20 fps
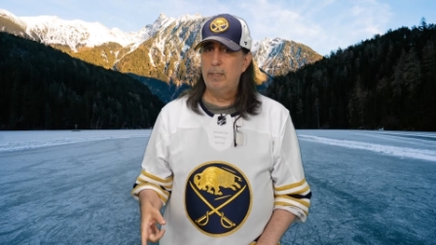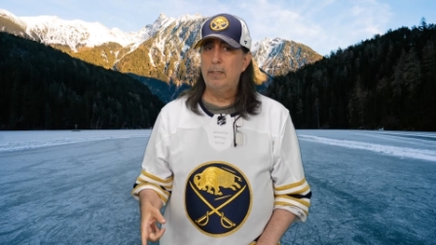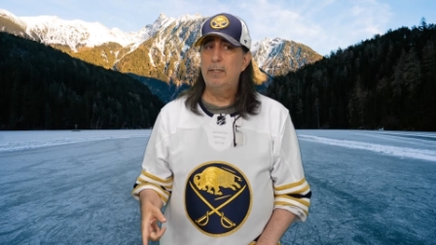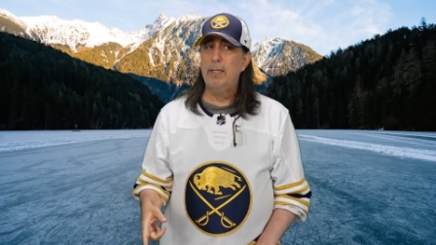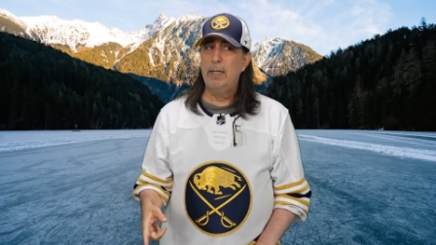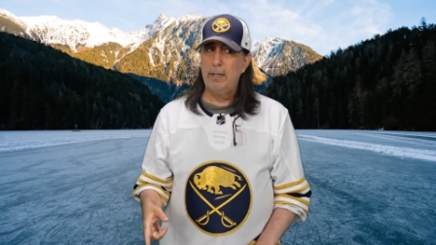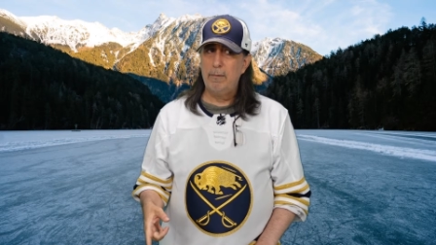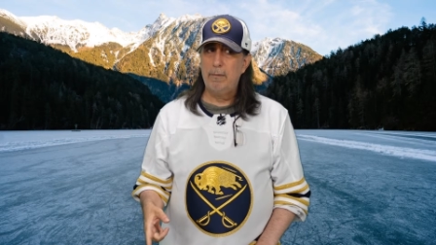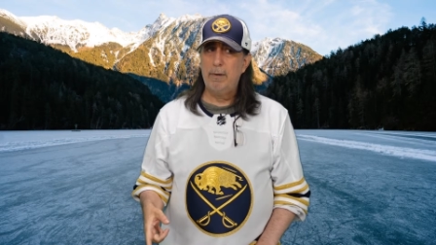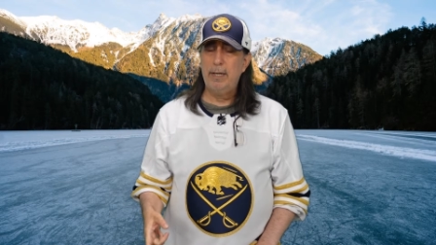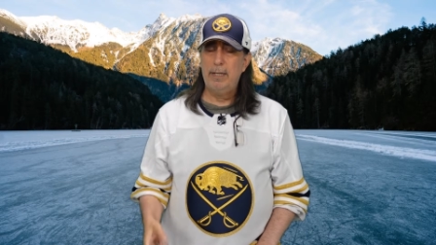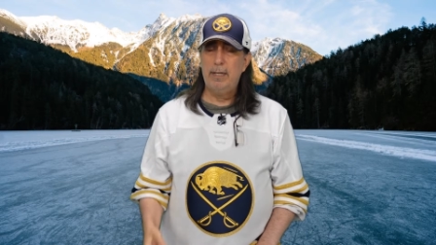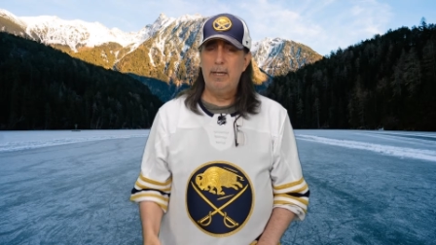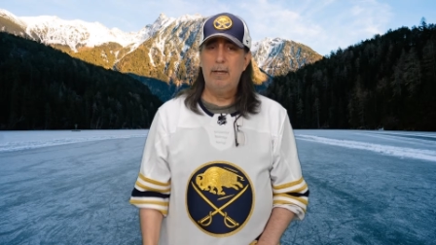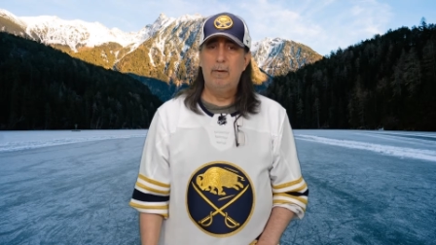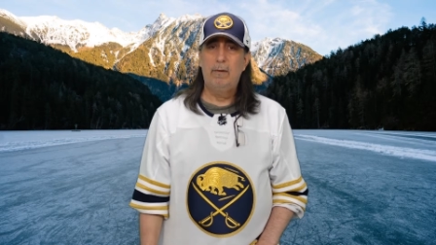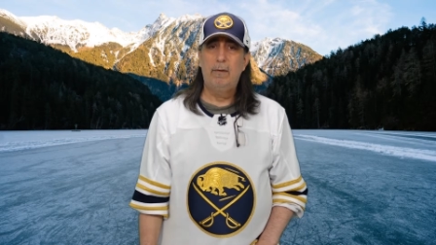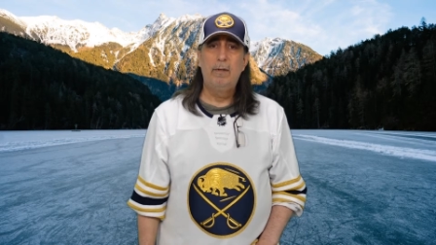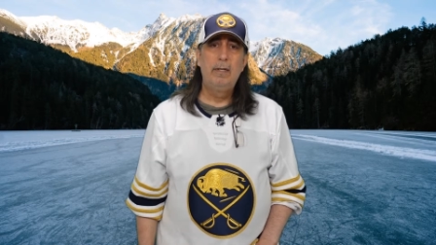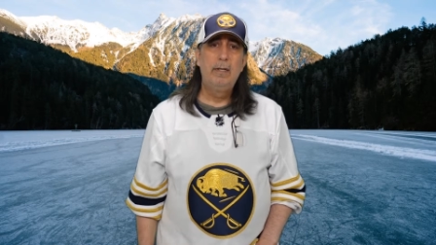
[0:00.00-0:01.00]
I'll tell you right
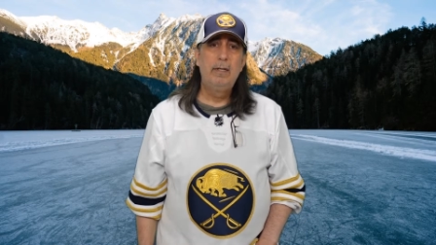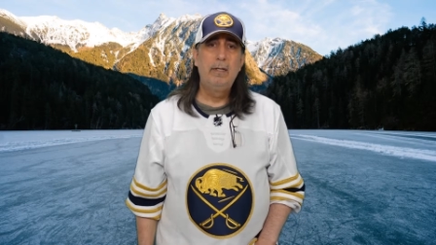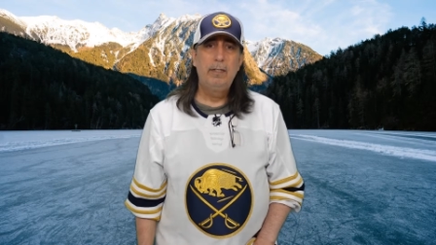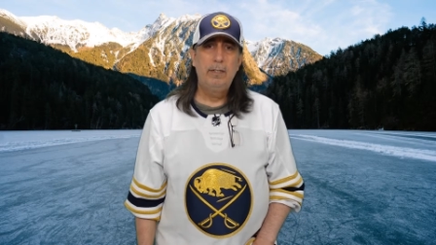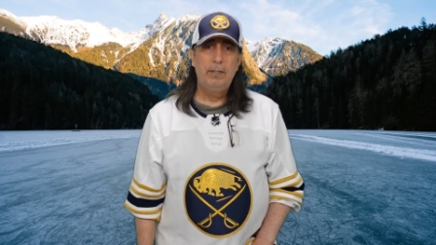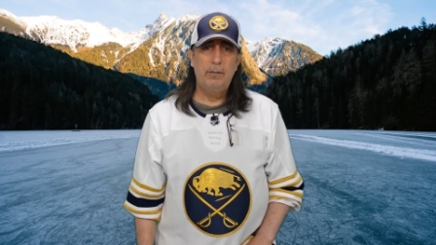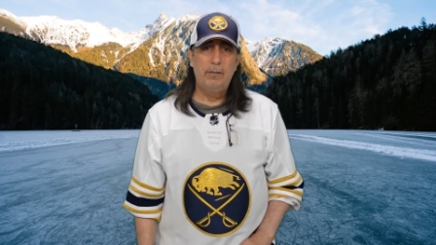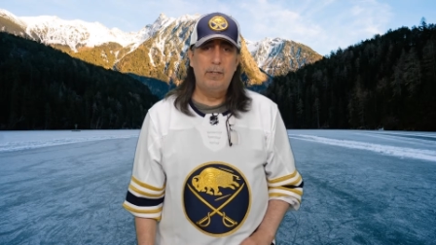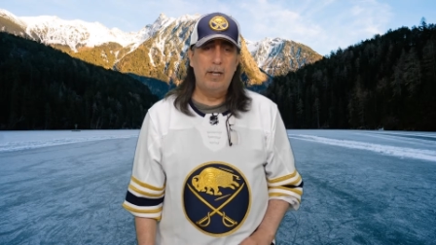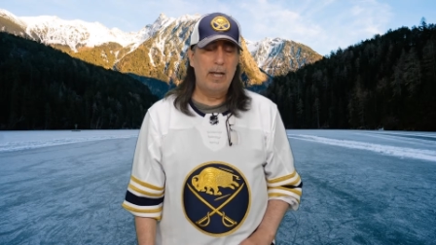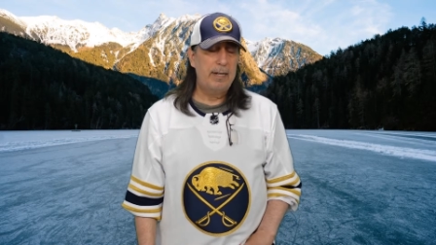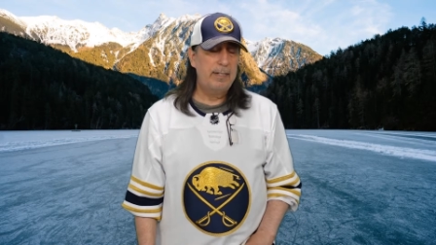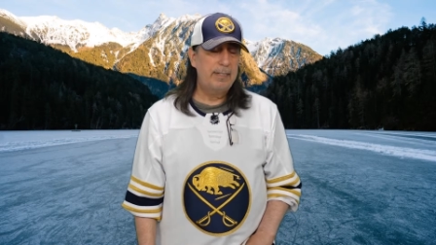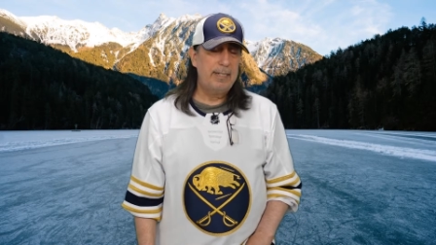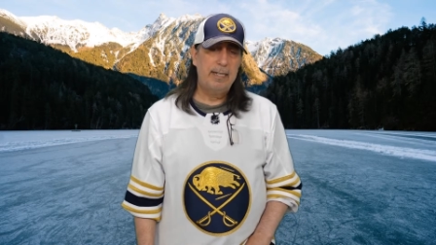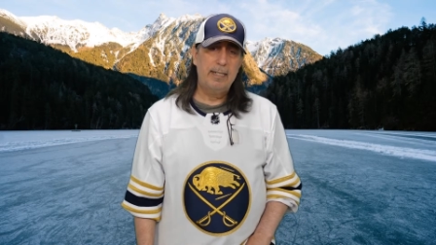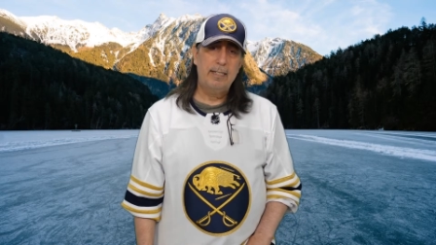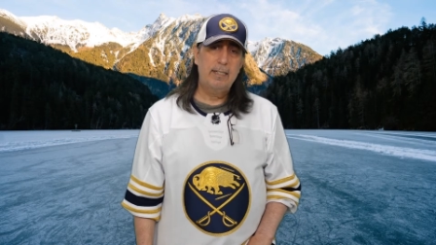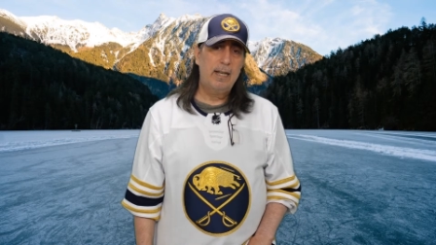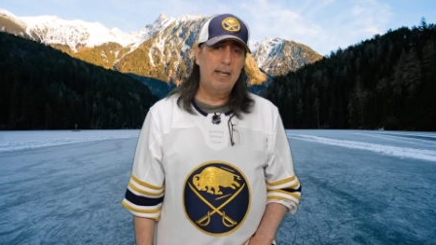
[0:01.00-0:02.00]
now, you got to
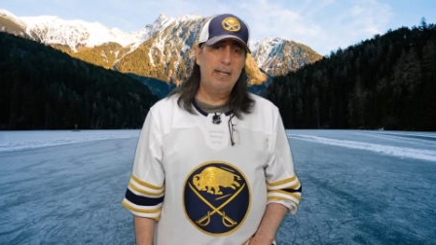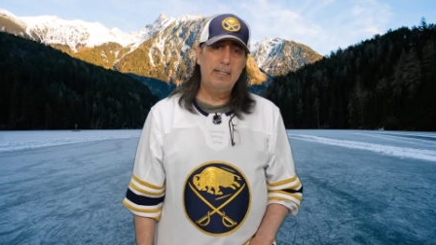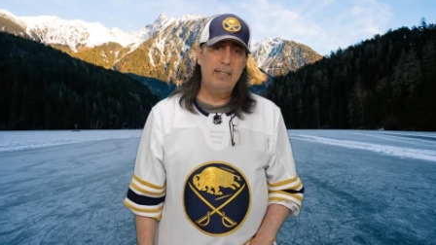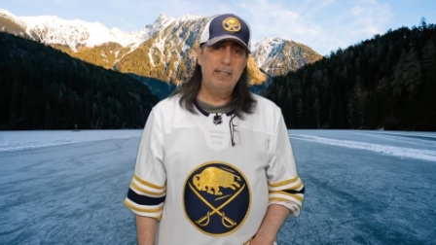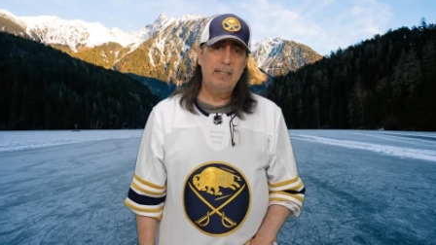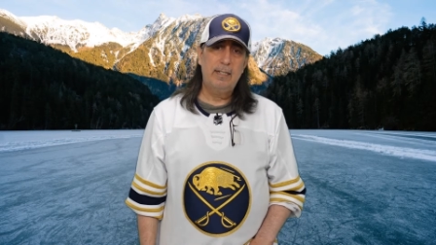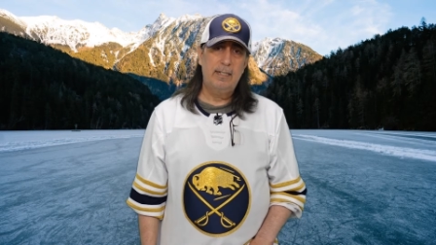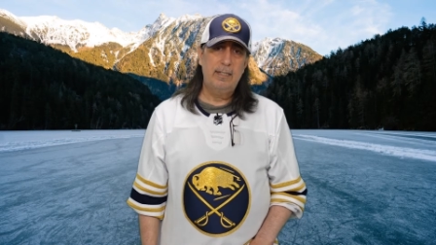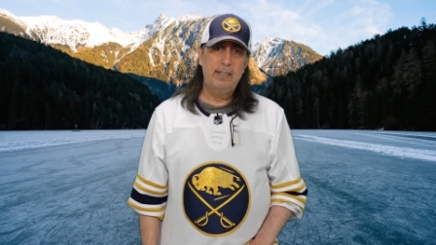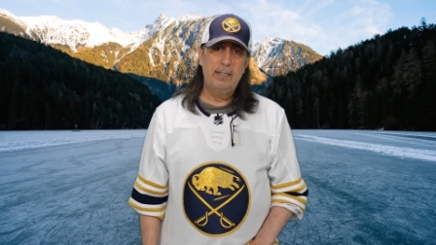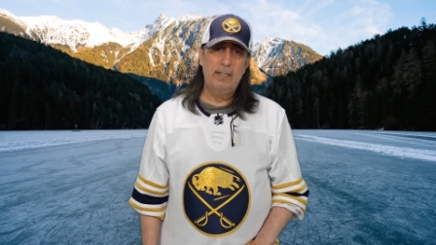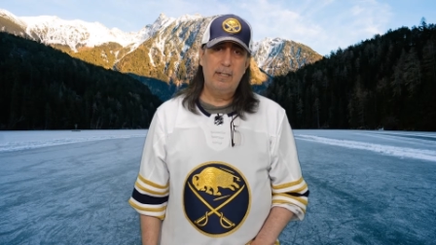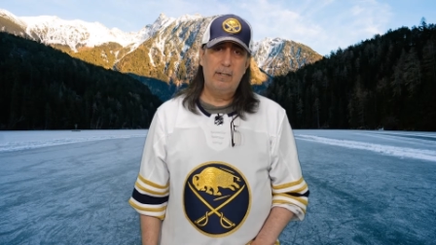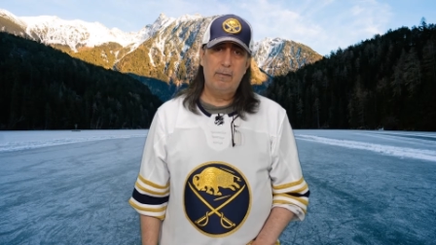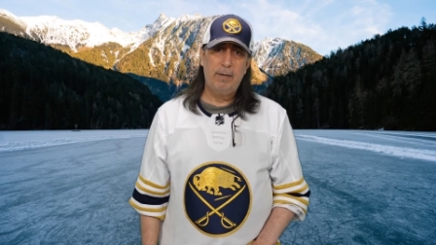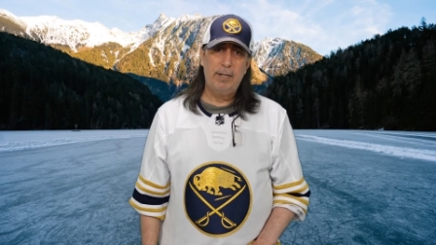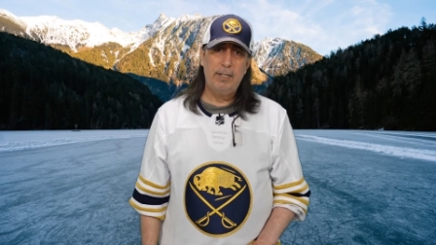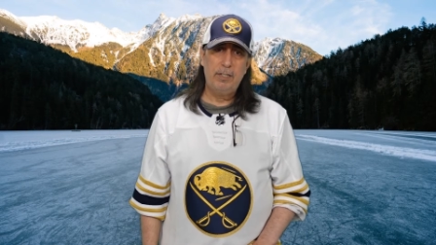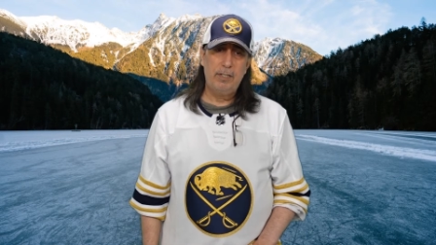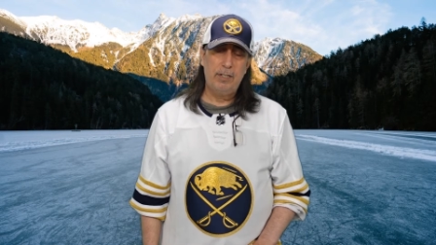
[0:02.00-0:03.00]
take size into
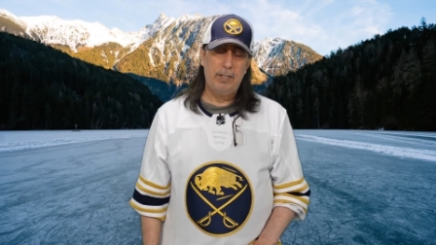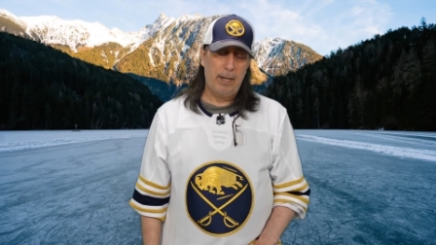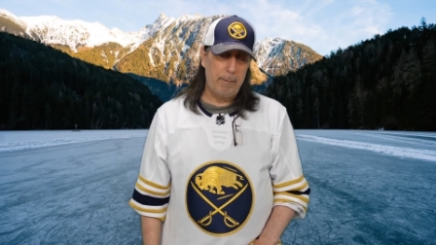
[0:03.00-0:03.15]
consideration.